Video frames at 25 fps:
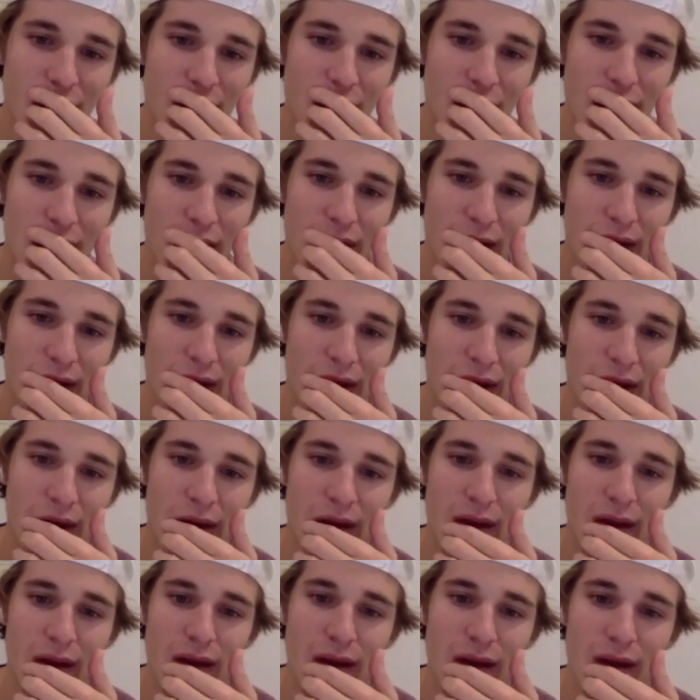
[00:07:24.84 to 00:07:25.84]

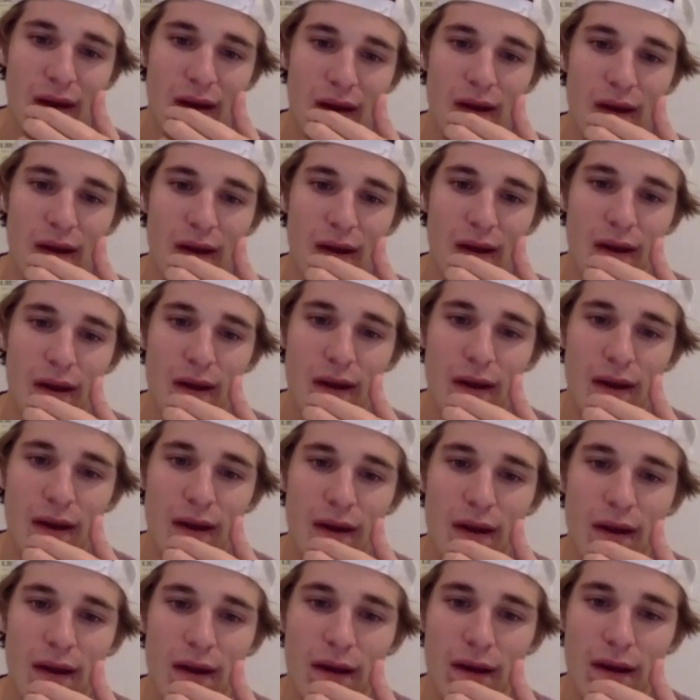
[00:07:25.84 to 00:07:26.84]

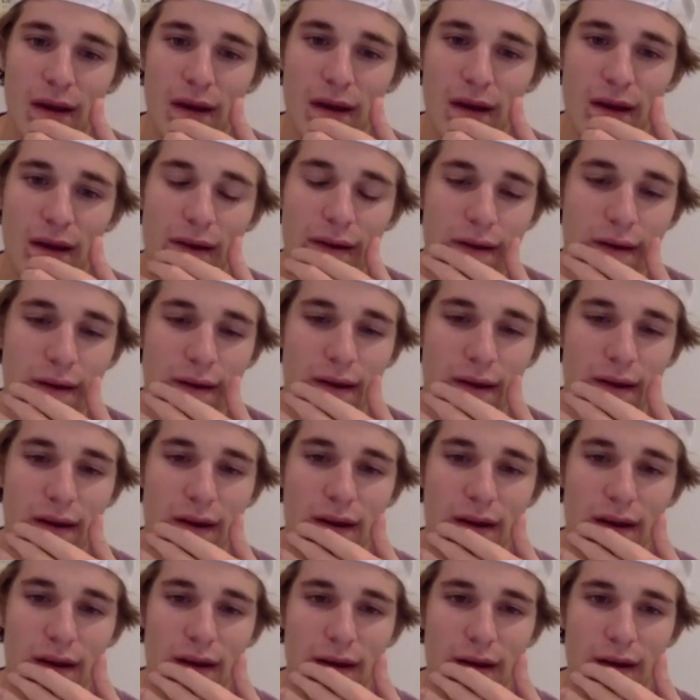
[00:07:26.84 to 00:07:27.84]

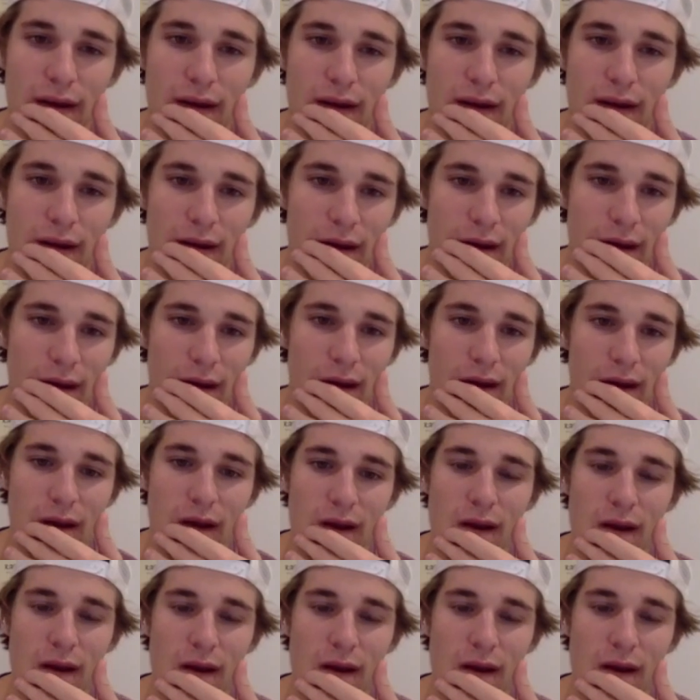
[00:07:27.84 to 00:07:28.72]
(not speaking)